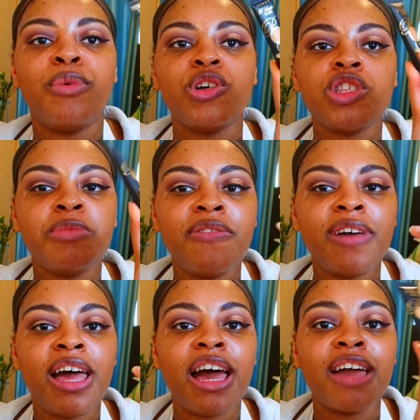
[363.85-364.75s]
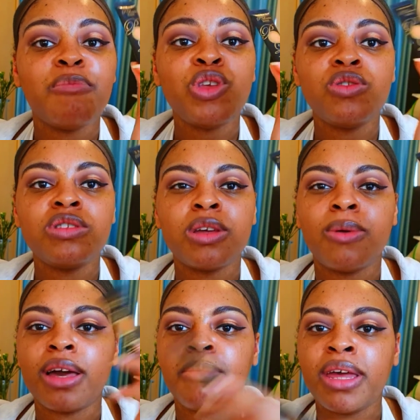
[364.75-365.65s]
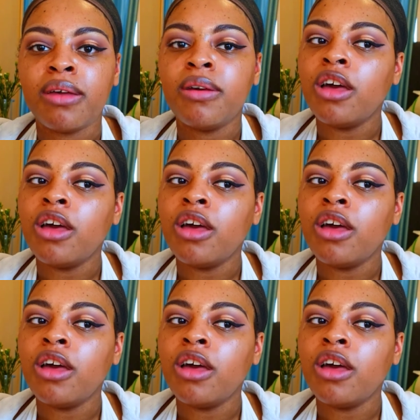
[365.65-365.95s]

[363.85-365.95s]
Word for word: But to be fair, I have been using it quite a bit,